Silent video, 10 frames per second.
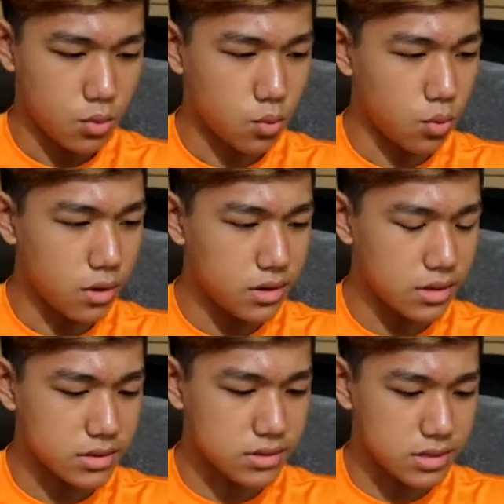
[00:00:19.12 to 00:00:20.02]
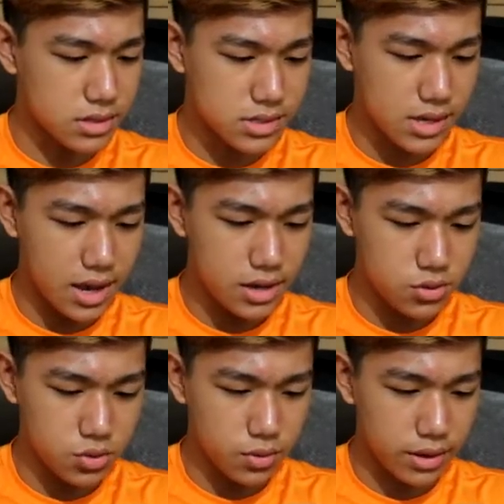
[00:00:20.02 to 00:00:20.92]
What is this guy
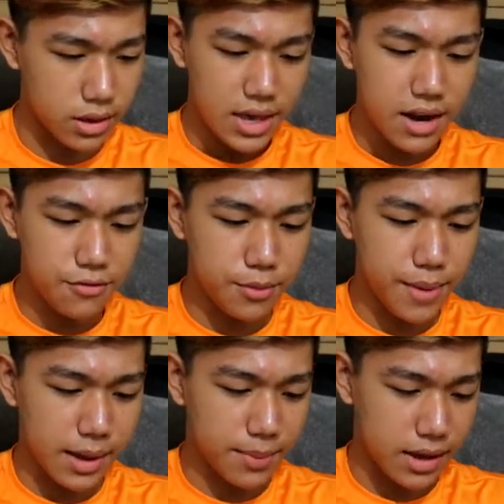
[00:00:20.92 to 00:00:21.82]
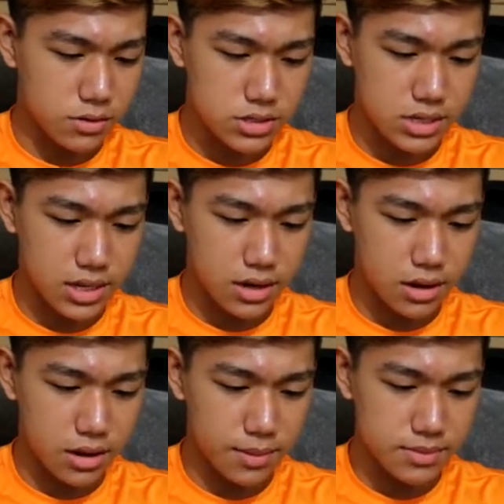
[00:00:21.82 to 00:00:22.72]
doing? He had a free backpack, which is lit.
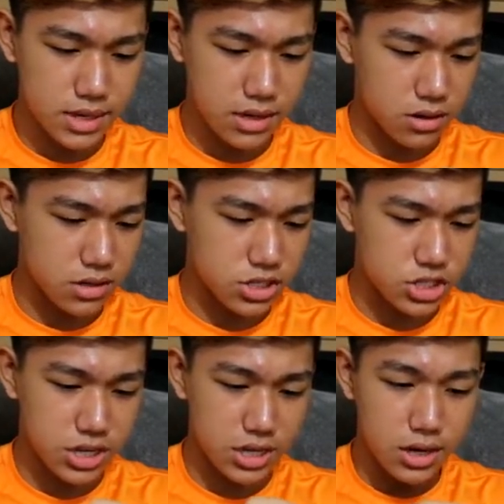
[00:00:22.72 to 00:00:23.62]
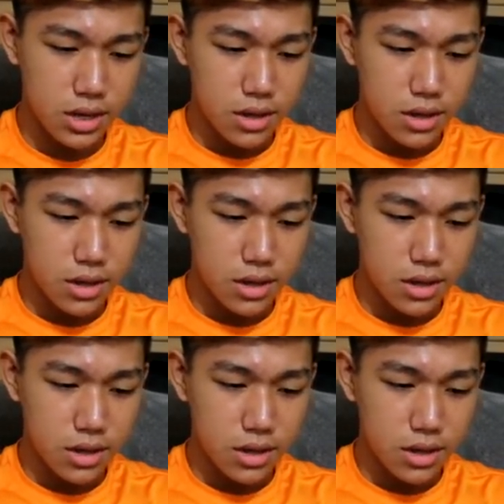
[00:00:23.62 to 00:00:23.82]
Uh, I'm gonna take all his shit.